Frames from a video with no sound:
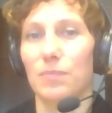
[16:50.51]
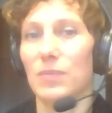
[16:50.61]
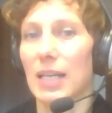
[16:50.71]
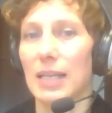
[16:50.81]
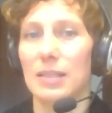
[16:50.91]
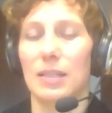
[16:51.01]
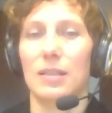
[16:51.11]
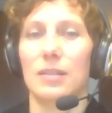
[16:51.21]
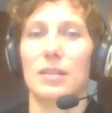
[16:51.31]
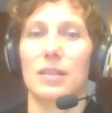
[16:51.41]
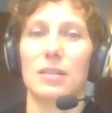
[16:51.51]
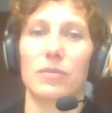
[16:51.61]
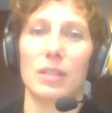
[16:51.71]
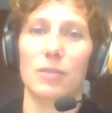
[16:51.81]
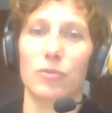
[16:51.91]
data,
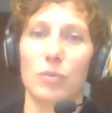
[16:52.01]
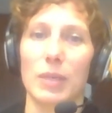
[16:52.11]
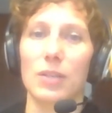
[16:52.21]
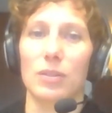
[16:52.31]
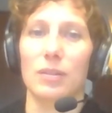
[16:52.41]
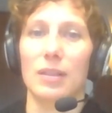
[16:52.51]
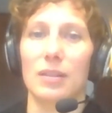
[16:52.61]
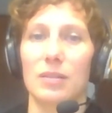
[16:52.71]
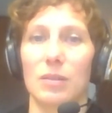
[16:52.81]
scientific information that